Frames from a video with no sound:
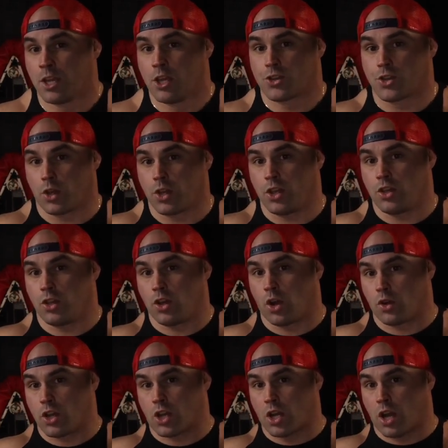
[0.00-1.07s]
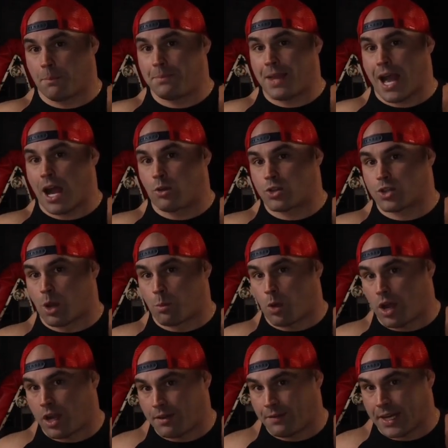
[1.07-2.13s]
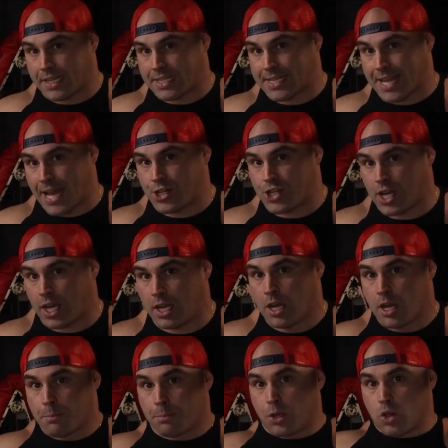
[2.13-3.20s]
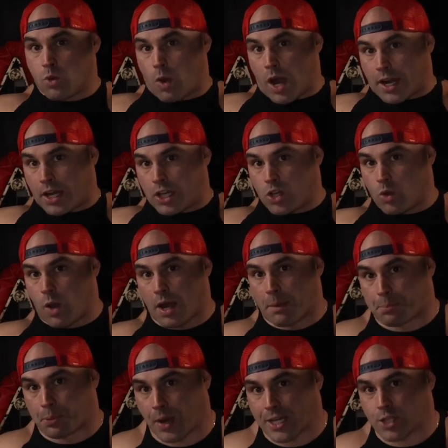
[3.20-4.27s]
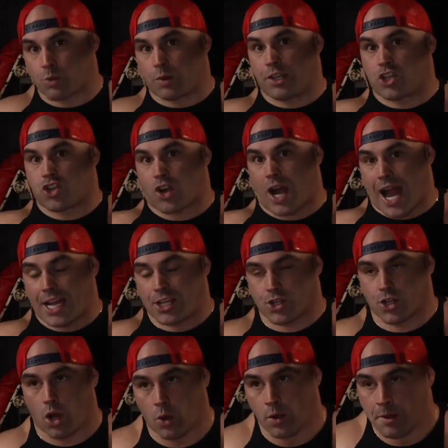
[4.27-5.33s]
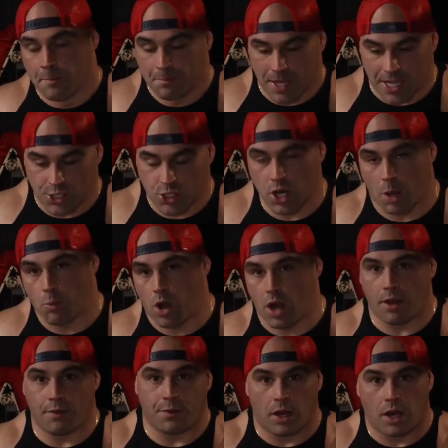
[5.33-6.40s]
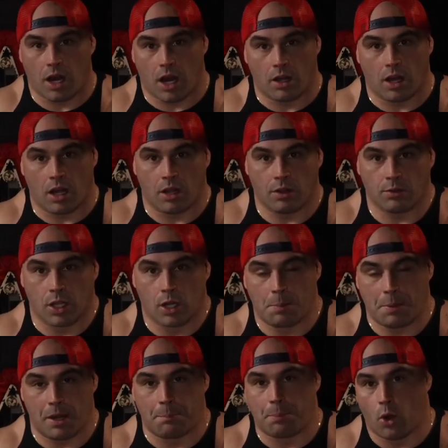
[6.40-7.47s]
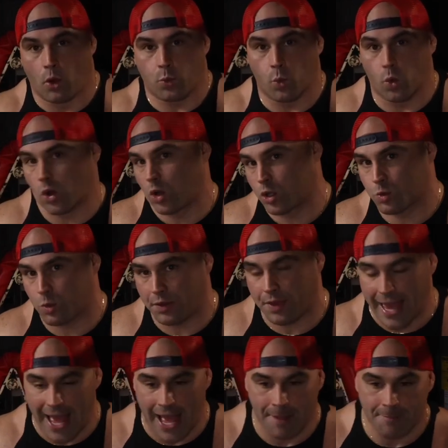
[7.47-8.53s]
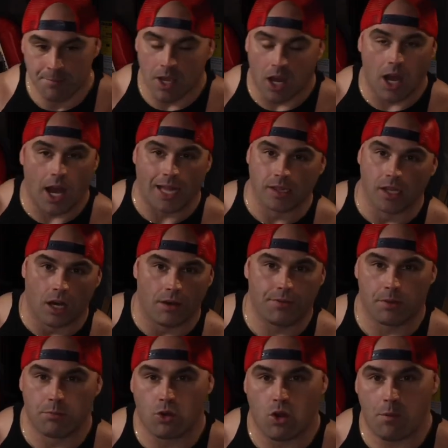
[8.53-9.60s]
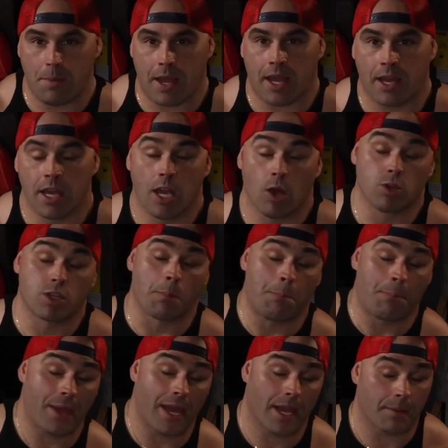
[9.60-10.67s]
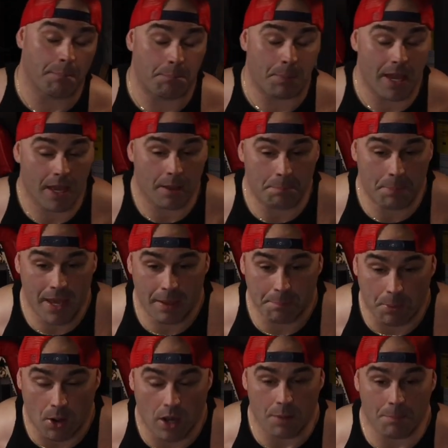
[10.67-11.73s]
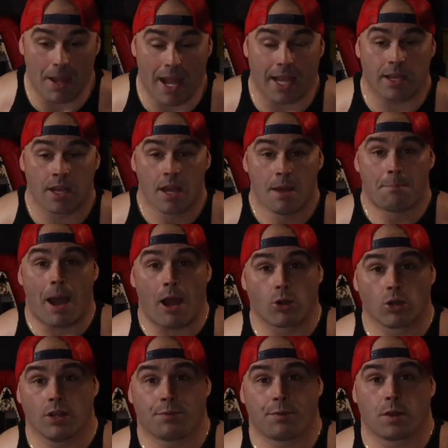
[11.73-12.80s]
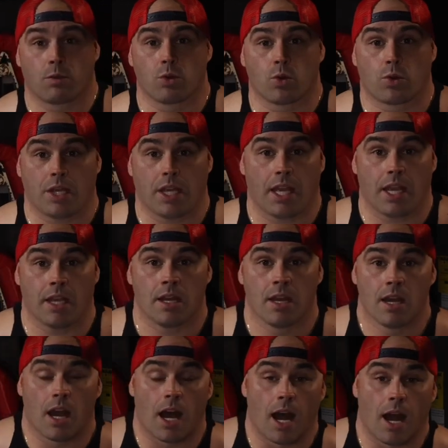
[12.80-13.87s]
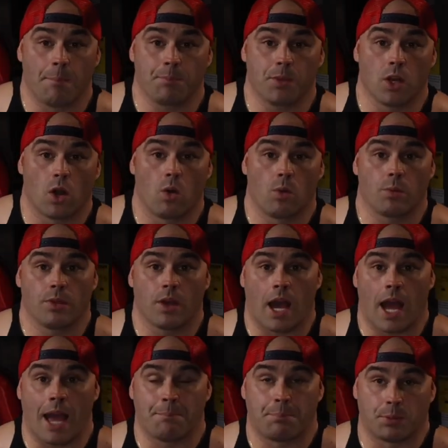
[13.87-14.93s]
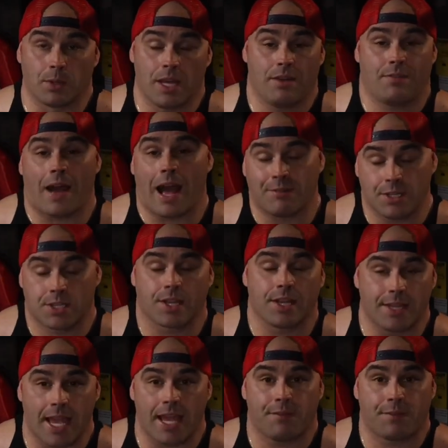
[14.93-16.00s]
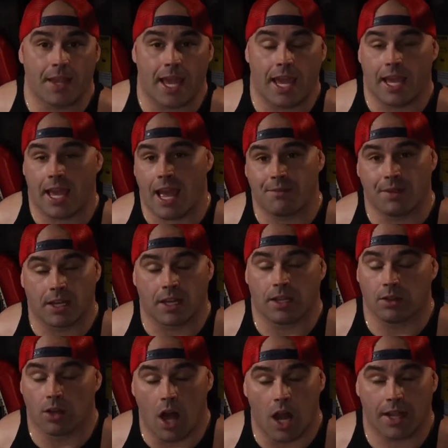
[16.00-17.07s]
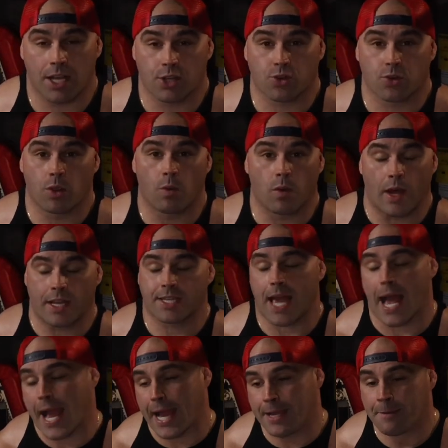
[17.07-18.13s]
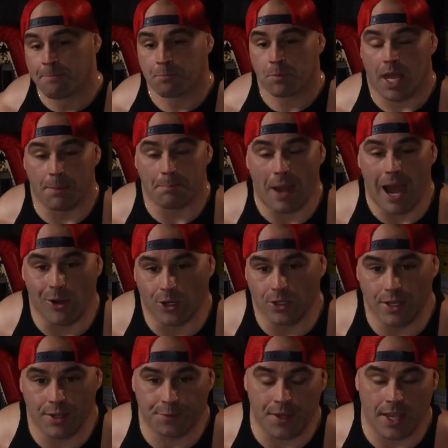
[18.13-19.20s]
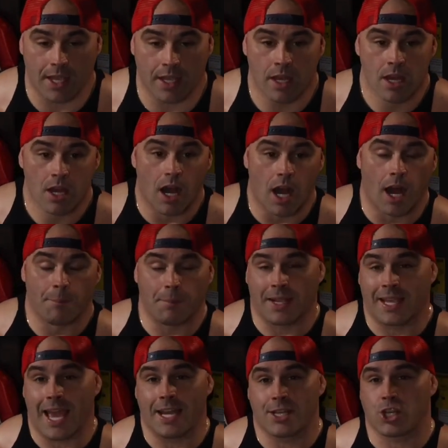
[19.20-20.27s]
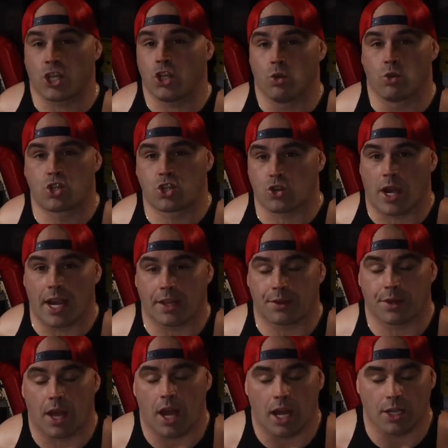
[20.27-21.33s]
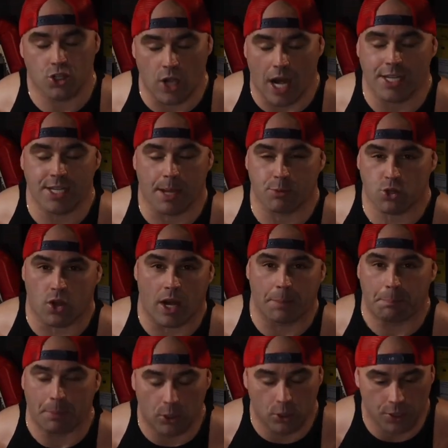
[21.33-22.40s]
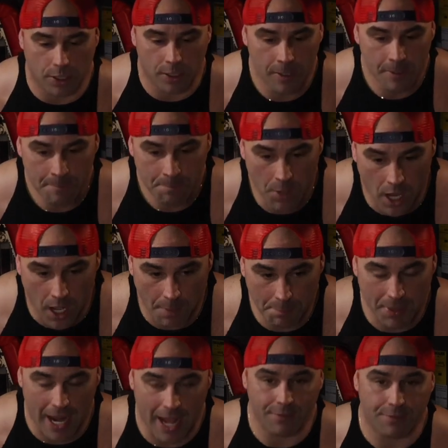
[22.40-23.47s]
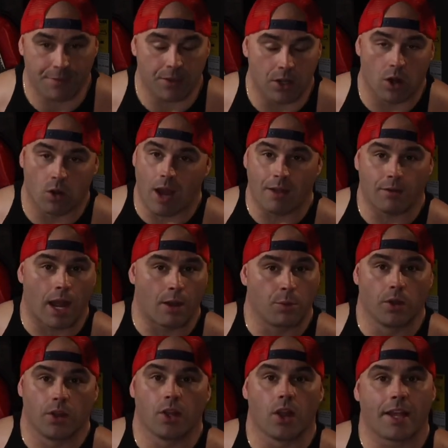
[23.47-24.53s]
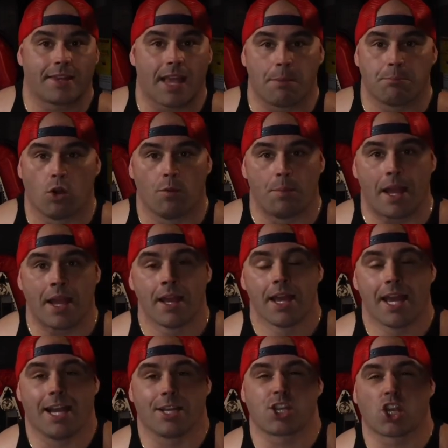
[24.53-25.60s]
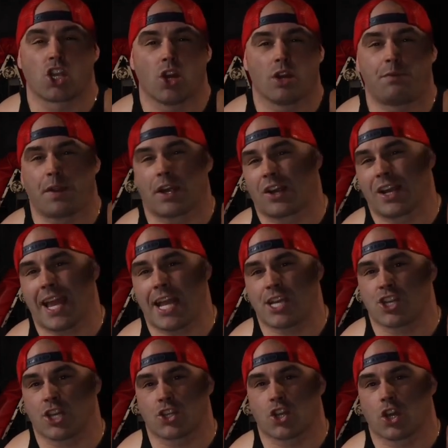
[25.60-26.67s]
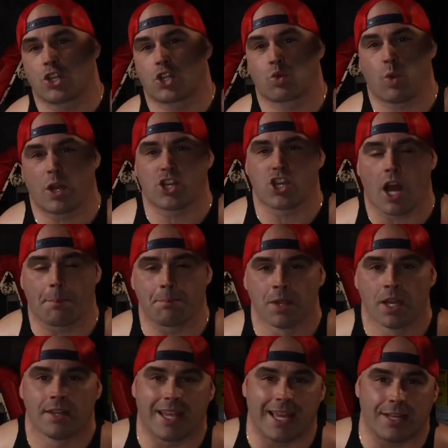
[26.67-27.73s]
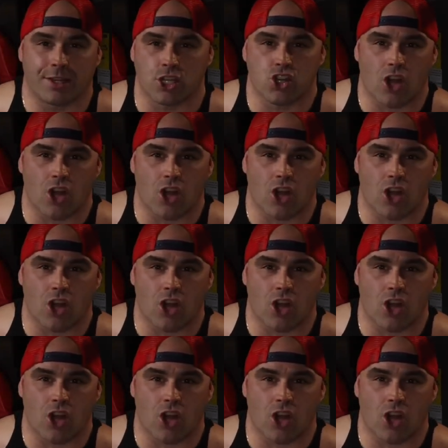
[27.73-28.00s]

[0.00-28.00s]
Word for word: So you, you know you come down somewhat in an extension, but you want to you want to press with the try. So it's somewhat of a, a, a little bit of both worlds with that. Uh, I love the movement. It was a big, big, big part of my powerlifting routine. Um, you know, I believe obviously Dave Tate having a long history in West Side and powerlifting. Um, again, it's a huge strength, uh, tricep strength builder. Uh, but I, you know, I, I really like that movement. And it's a good variations, good switch up to hit the